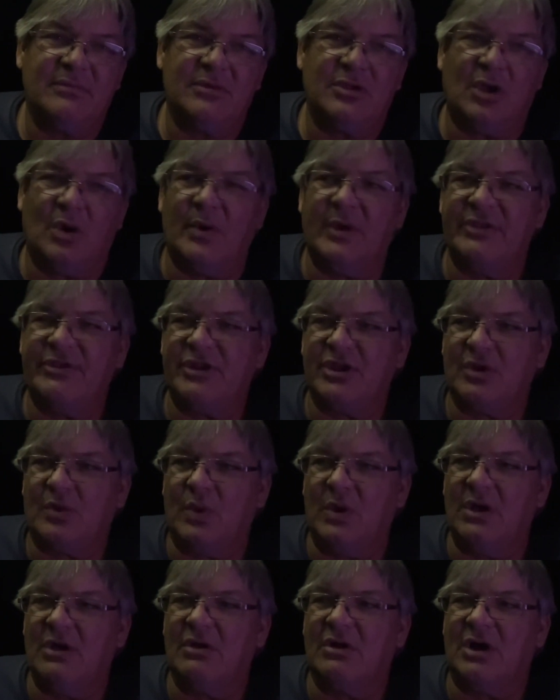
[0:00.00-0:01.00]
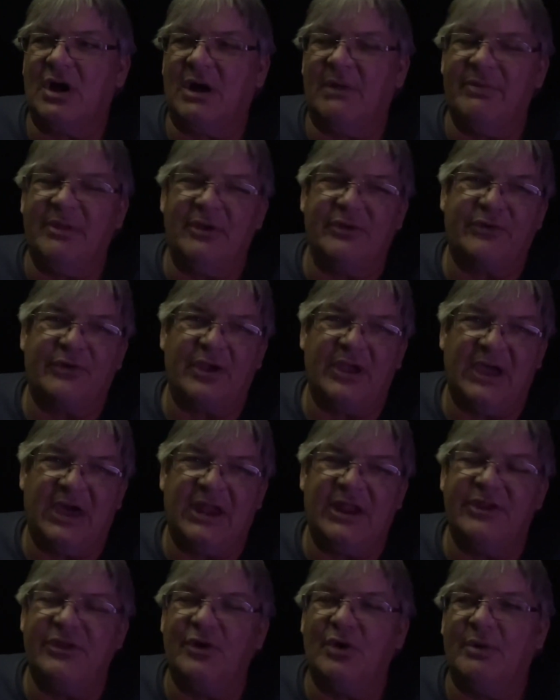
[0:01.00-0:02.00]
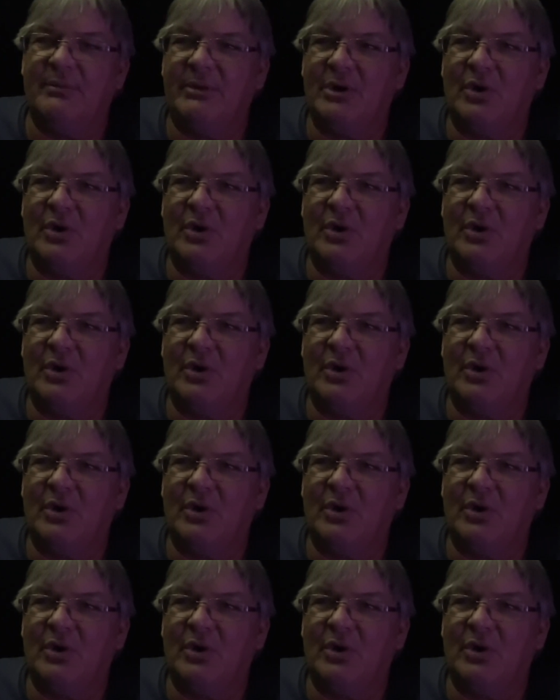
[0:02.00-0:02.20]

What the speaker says: Go into the Qualcomm, they'll show you how to do it,